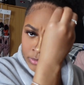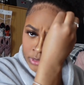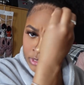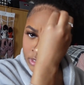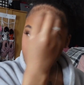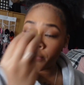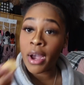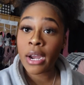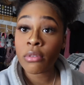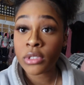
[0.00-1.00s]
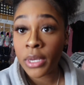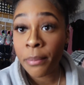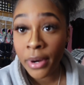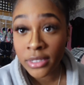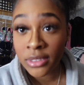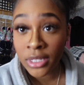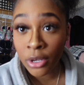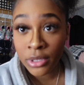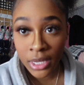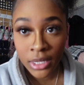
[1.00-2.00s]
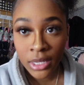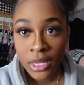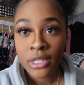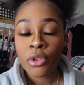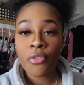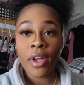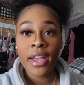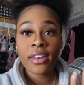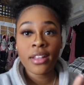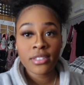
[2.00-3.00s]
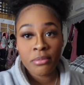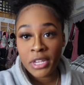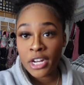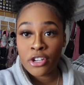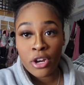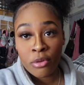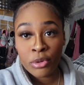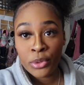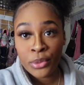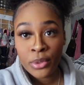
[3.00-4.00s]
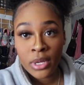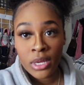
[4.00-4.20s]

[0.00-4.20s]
this is my routine personally okay so if i did something that y'all don't do